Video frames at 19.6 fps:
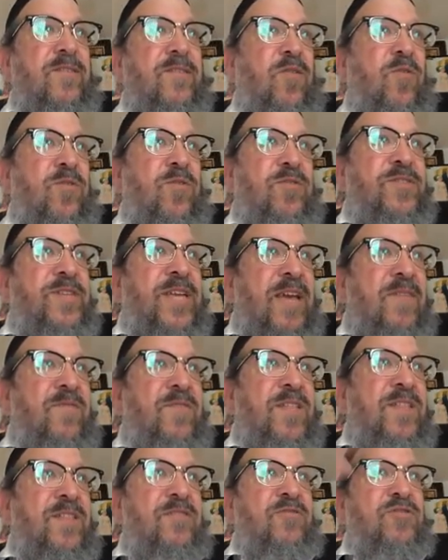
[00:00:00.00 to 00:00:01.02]
Oh, there's
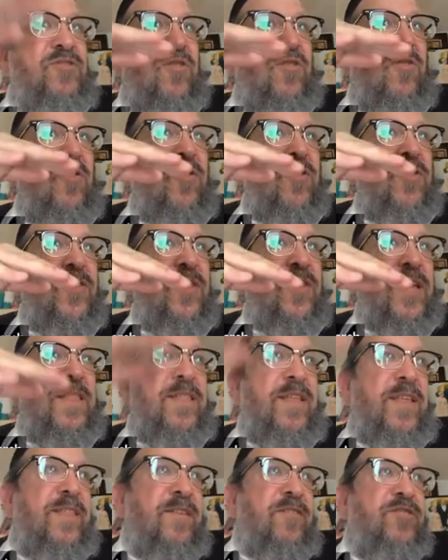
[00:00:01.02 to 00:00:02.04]
heaven, there's earth,
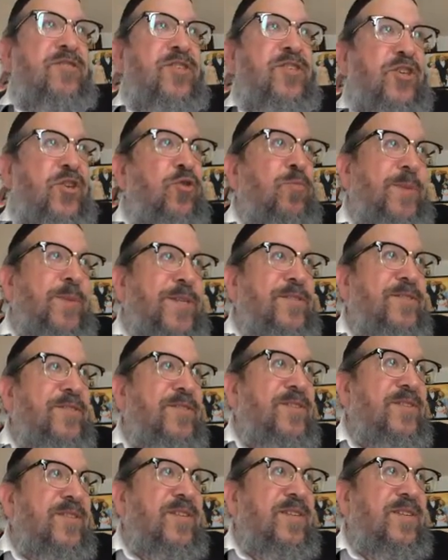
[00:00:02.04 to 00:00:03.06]
and then there's
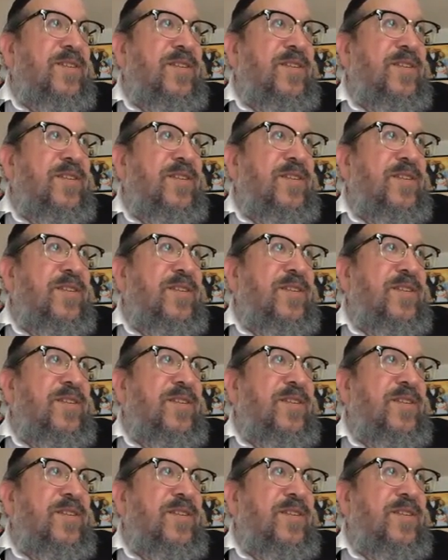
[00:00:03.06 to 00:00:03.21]
humans.